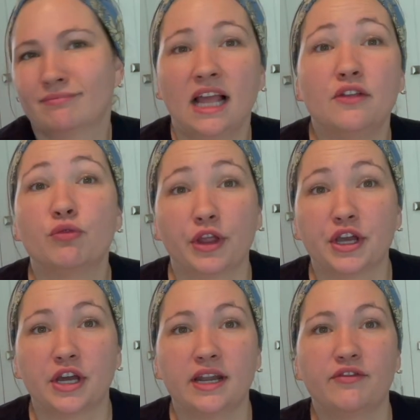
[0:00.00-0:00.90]
Really
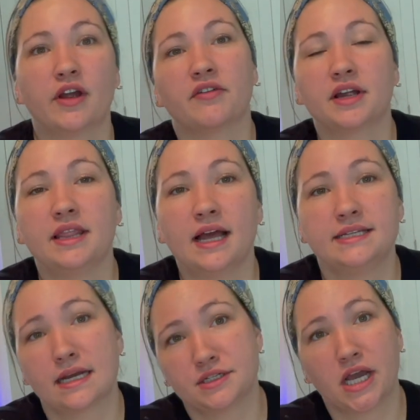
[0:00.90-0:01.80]
good if you're ever in the
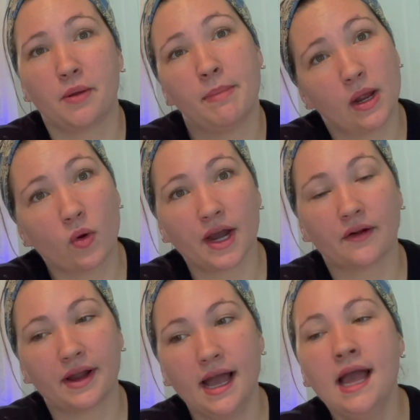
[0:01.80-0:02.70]
downtown Bangor
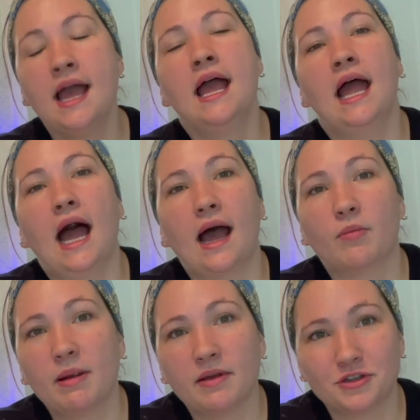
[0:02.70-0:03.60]
area, right
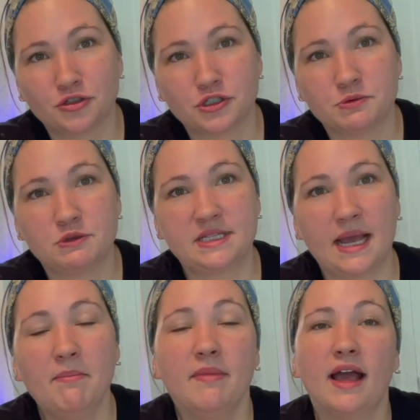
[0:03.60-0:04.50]
by the Children's
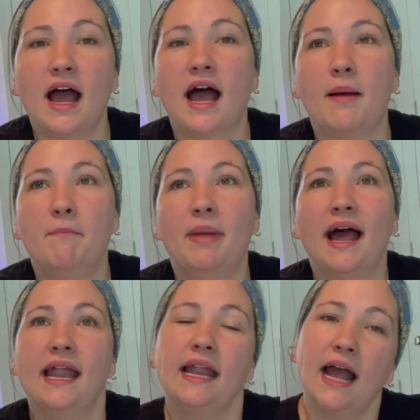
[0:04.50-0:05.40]
Museum. But
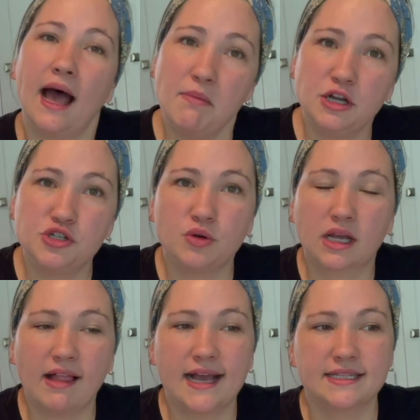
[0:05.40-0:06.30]
I'm gonna do a
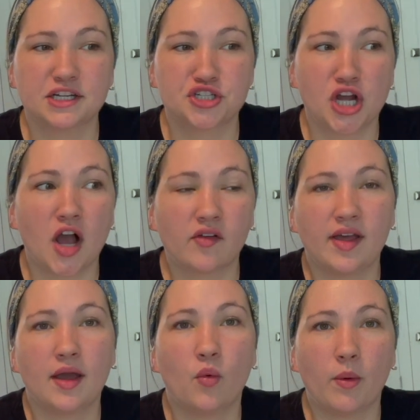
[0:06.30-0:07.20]
classic chocolate
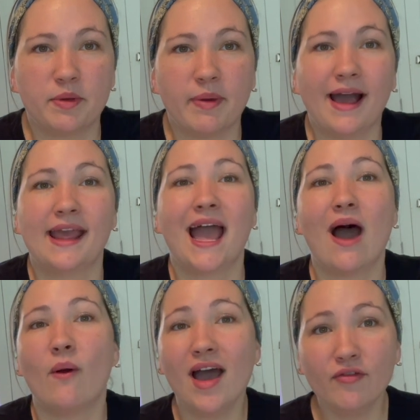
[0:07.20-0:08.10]
whoopie pie.
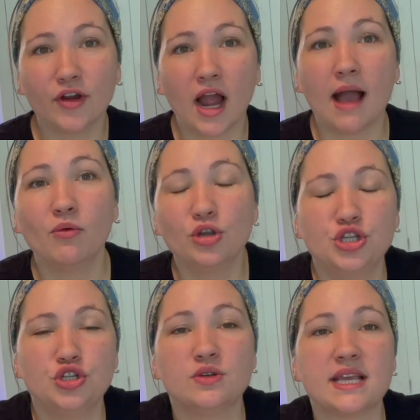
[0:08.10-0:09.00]
However, I'm going to
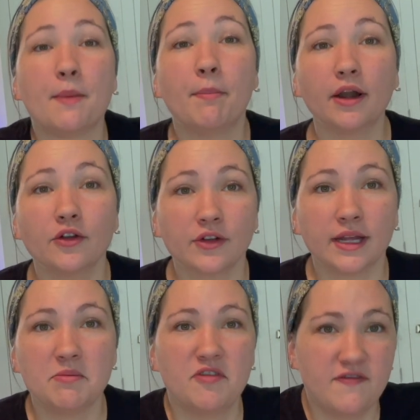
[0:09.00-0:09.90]
use a
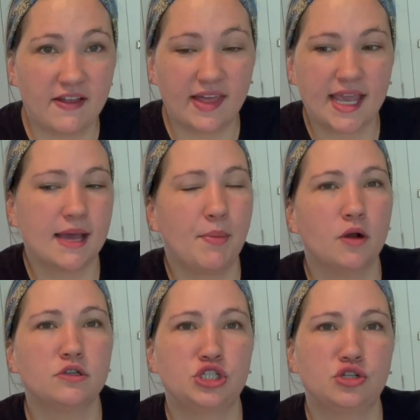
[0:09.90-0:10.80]
buttercream filling
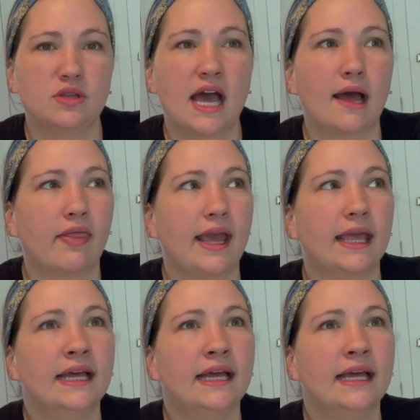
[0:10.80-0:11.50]
opposed to that like